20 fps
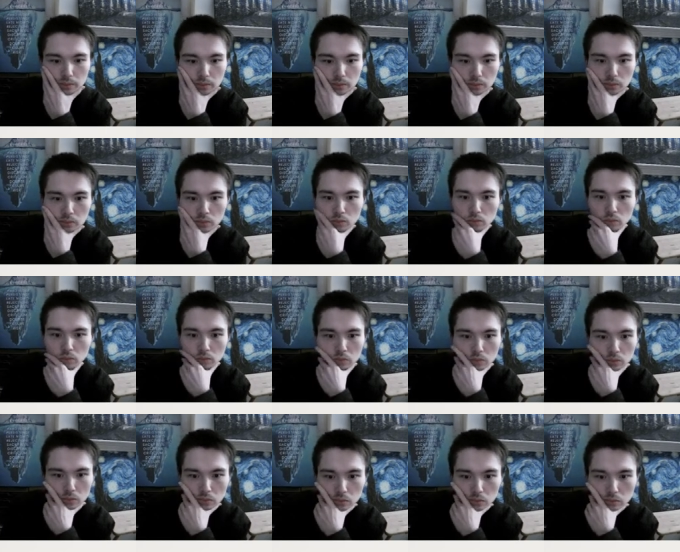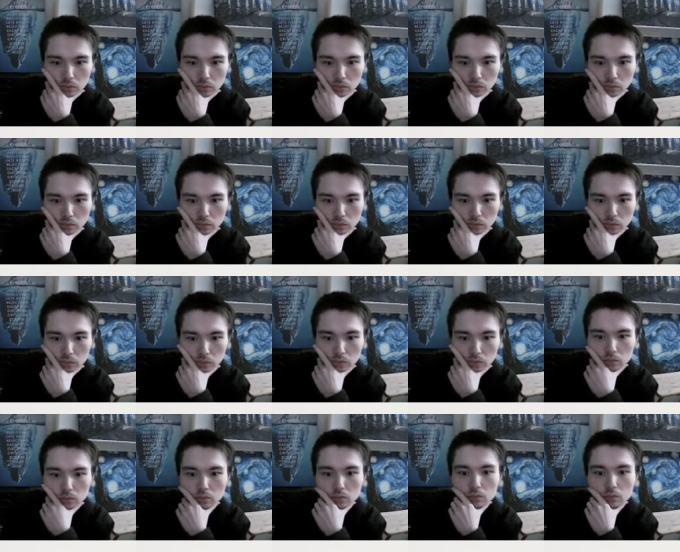
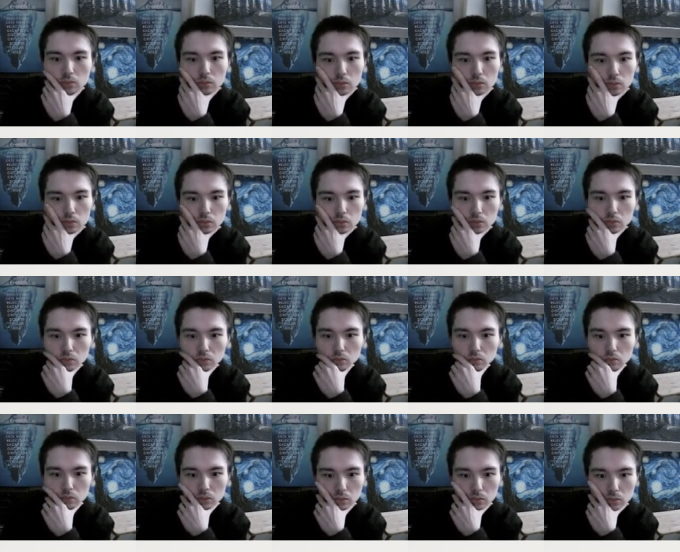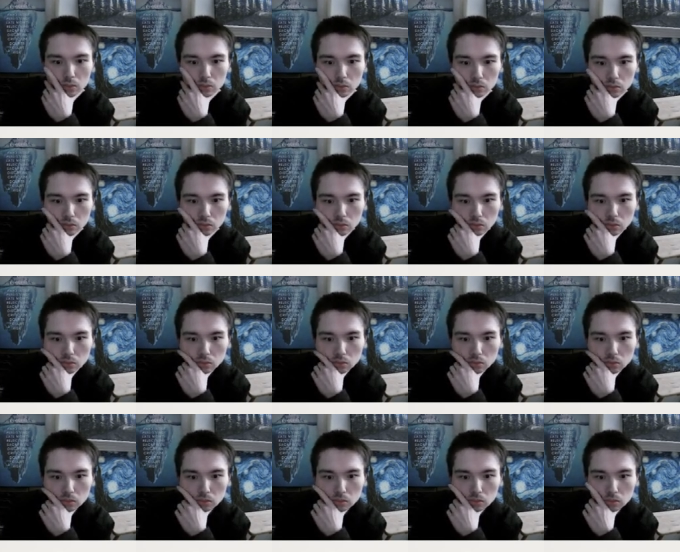
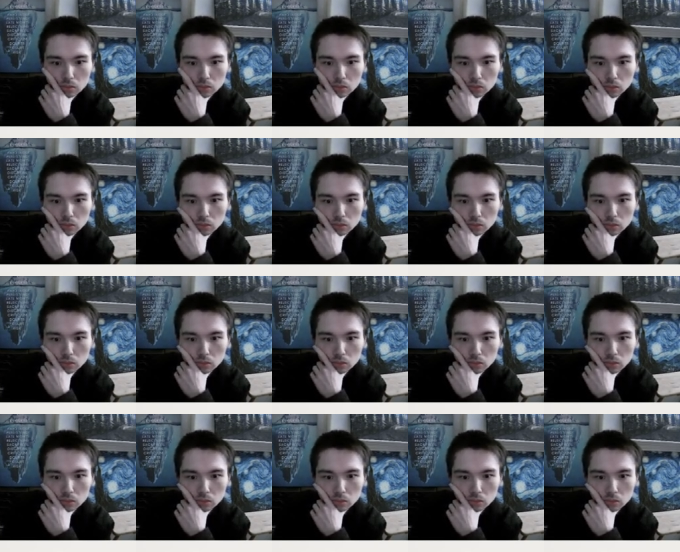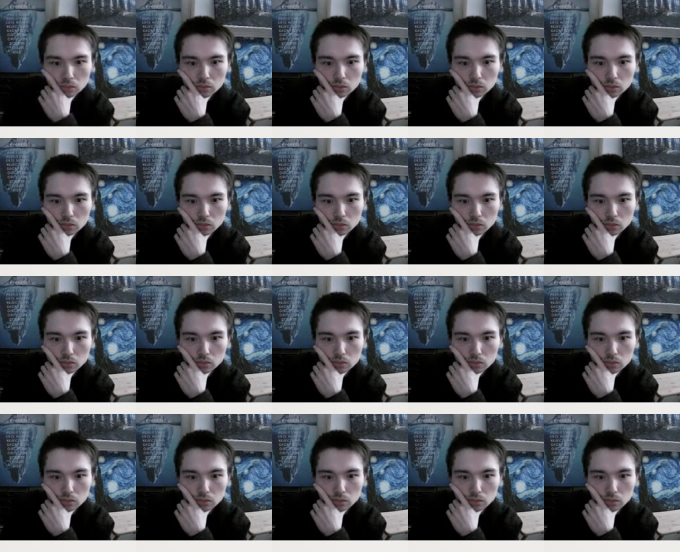
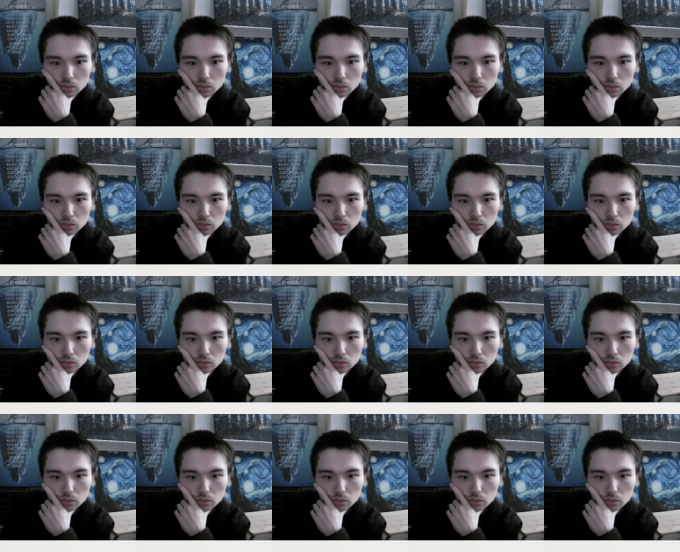Nobody speaks.